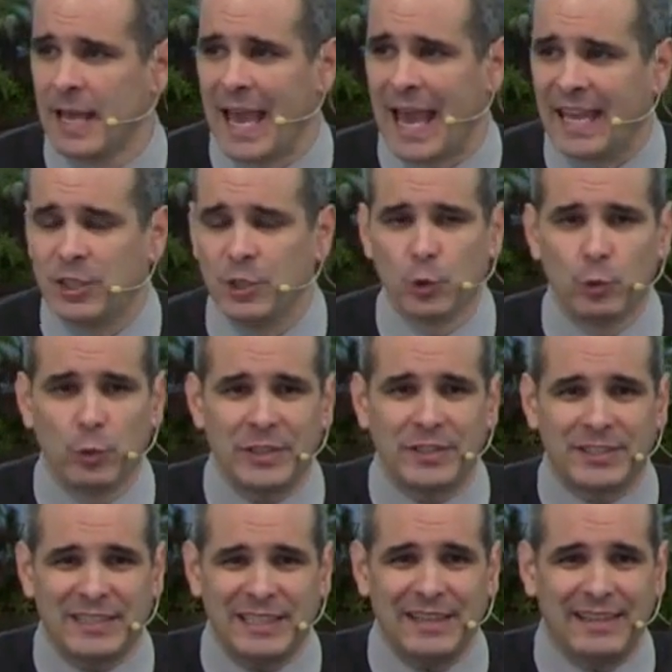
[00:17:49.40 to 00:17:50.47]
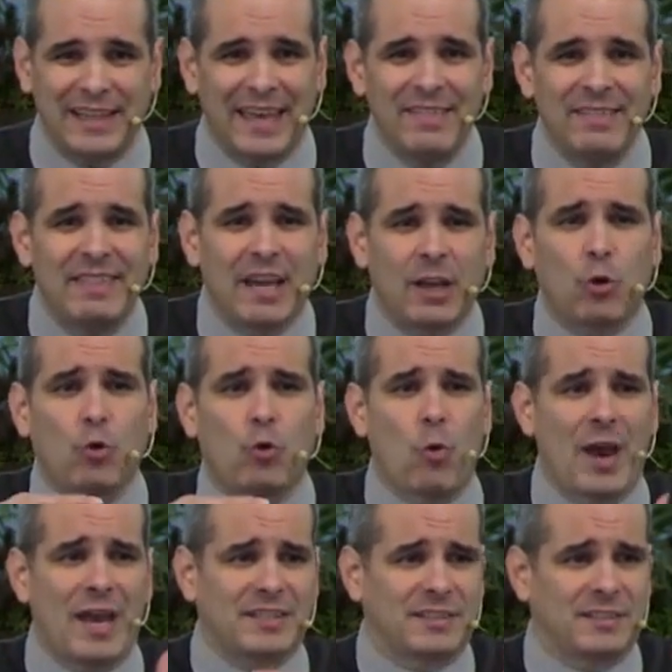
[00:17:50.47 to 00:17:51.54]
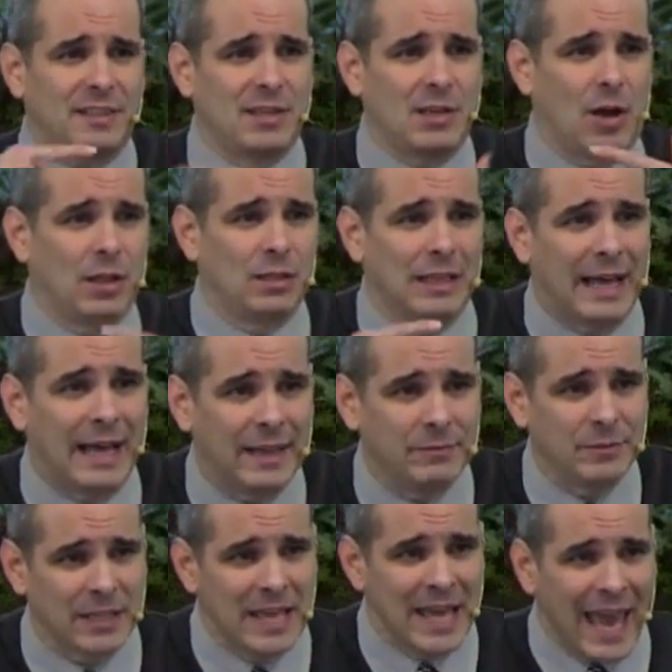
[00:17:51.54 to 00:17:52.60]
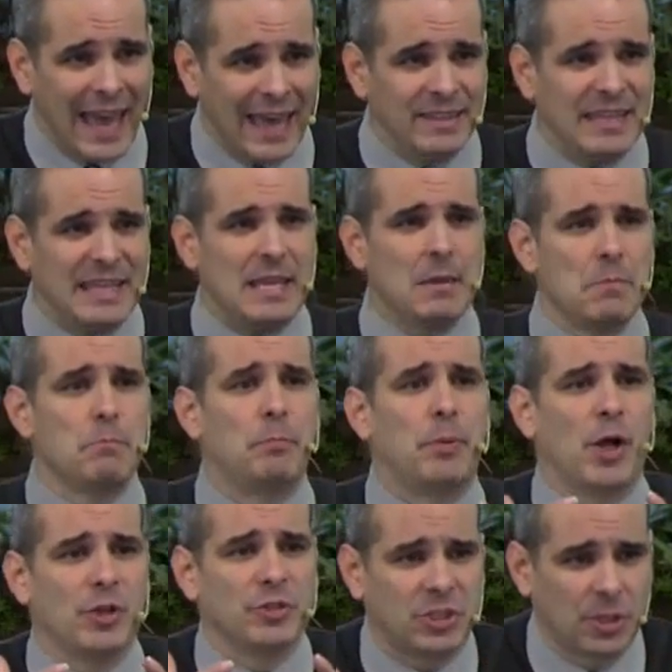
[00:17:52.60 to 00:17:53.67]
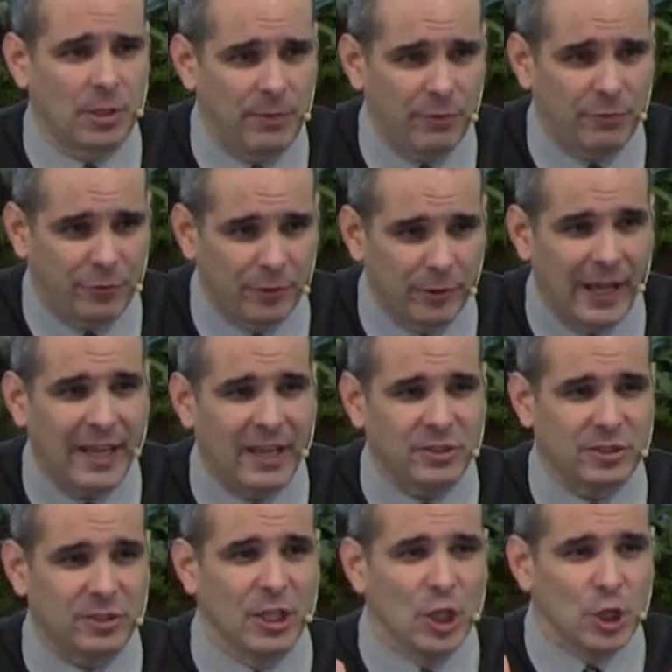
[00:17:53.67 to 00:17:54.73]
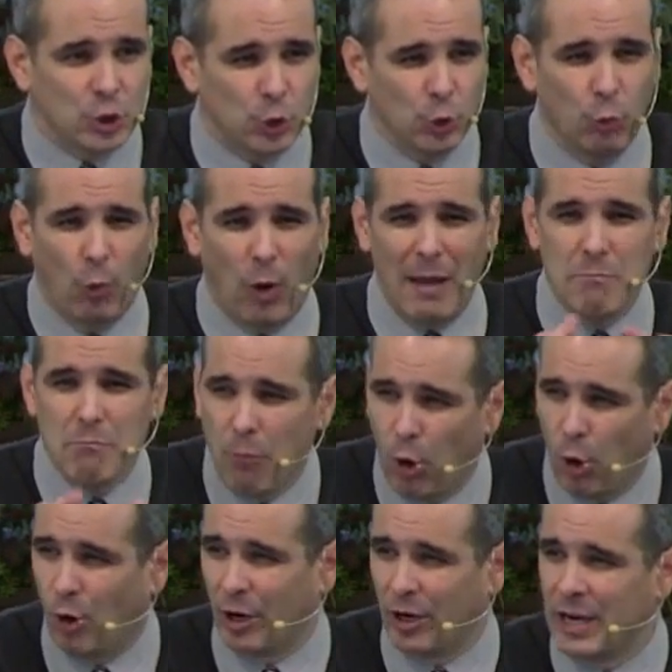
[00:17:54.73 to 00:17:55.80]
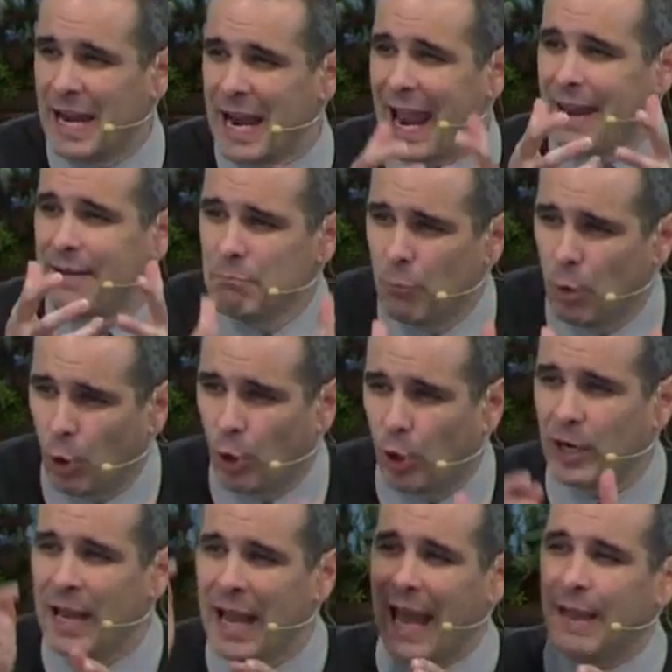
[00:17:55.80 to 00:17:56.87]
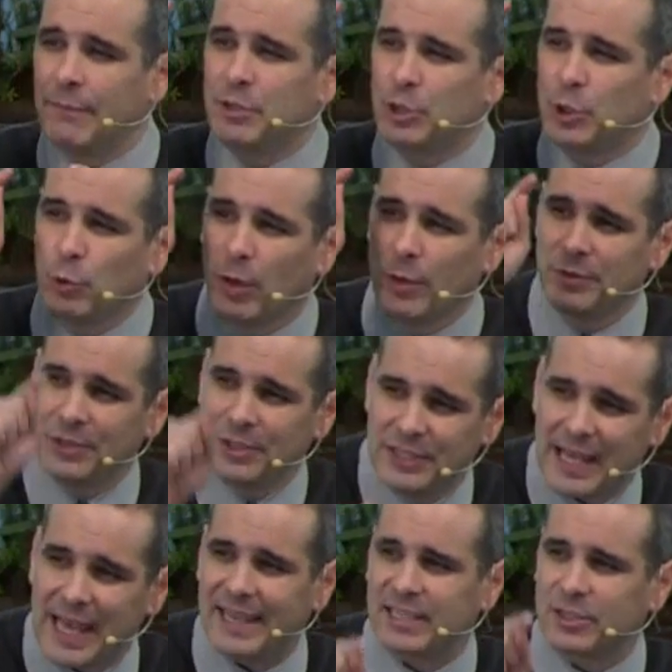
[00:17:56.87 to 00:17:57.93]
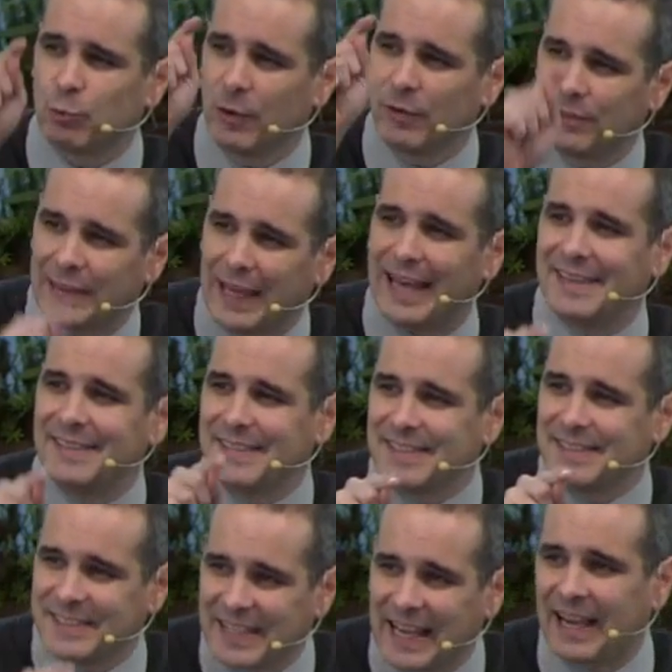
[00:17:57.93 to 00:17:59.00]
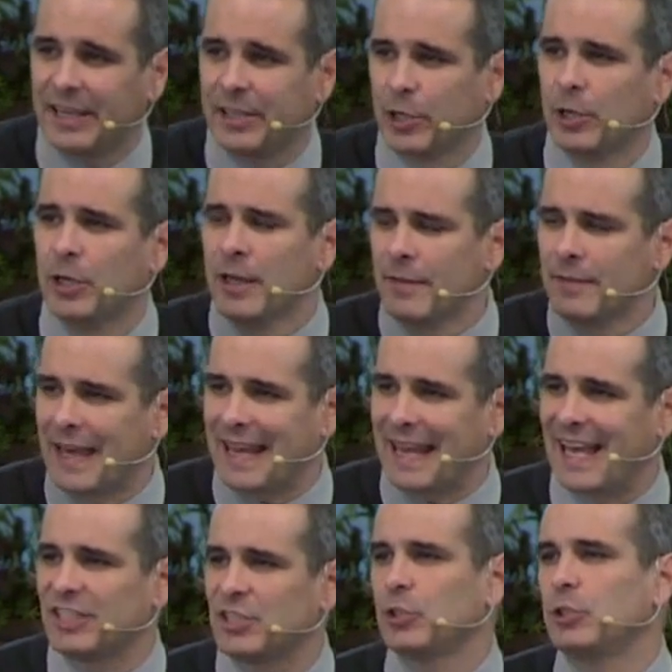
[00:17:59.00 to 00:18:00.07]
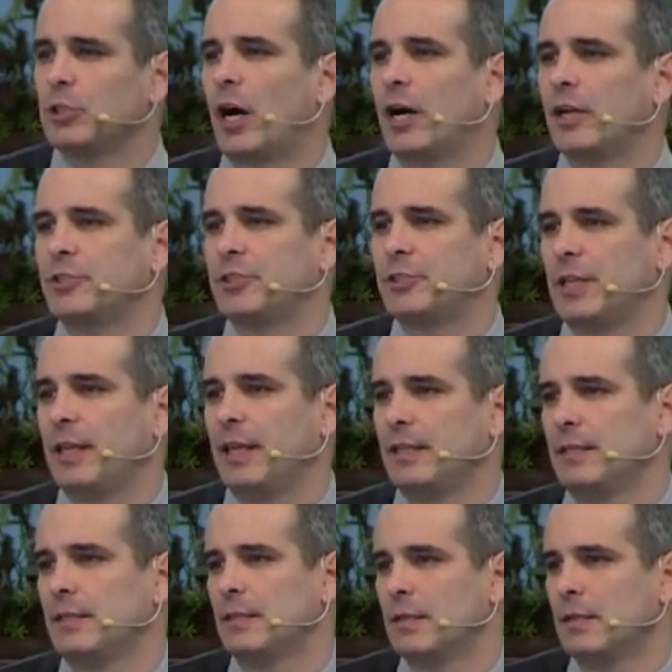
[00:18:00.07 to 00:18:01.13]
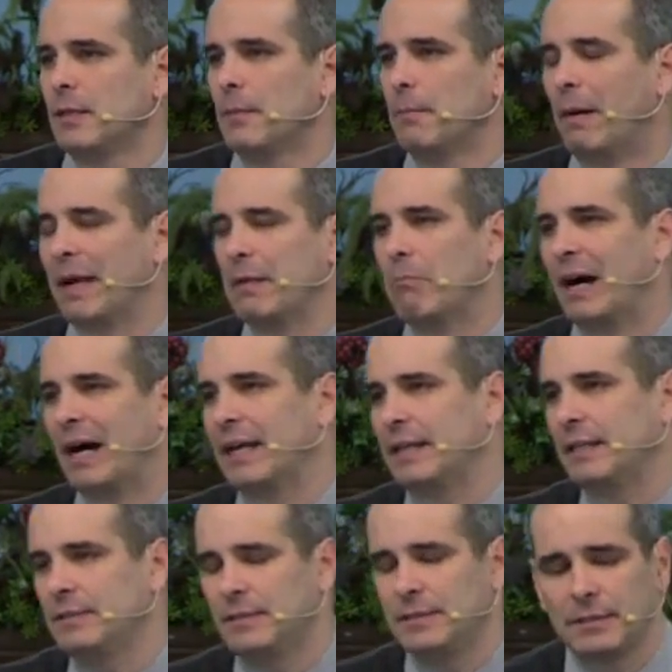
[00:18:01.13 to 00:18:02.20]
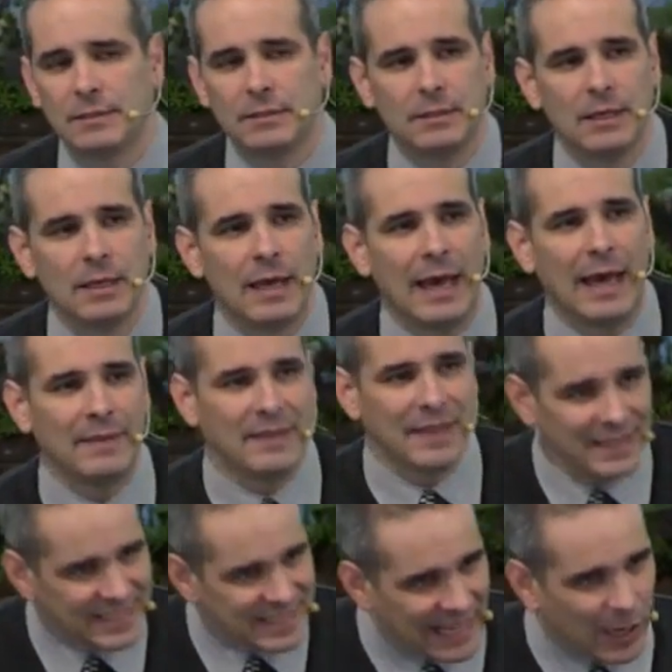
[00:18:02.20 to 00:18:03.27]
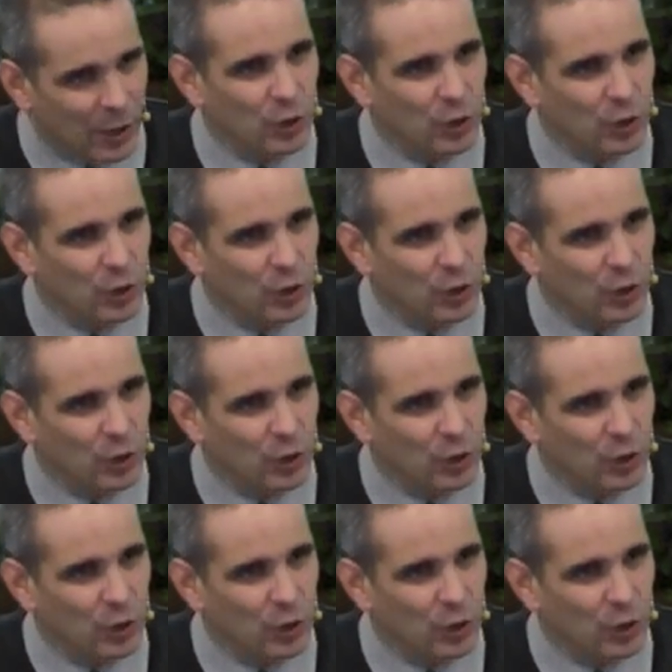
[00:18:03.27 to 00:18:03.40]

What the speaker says: And do we see then the quest in our lives and the impulse of the flesh to want more and more and to obsess with that desire that has lodged in my mind and that is now